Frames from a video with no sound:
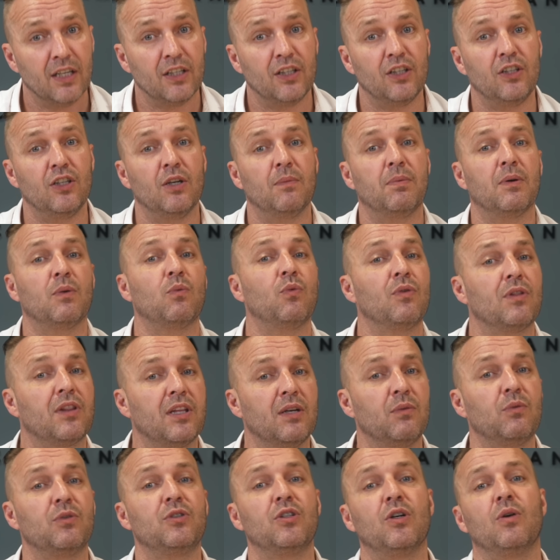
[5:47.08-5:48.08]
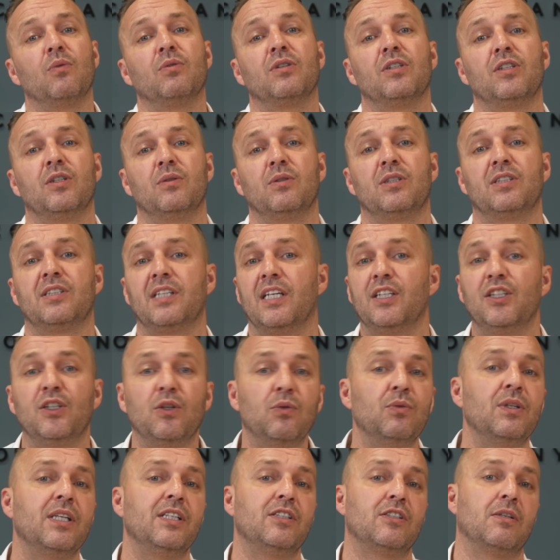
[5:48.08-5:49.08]
but one thing we don't want to do is say,
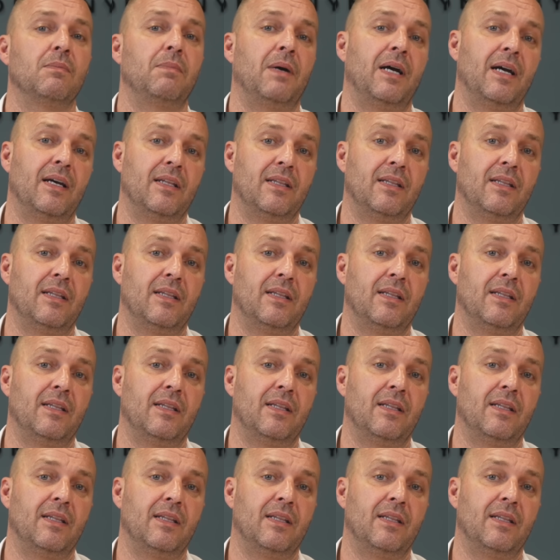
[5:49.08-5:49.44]
you need to buy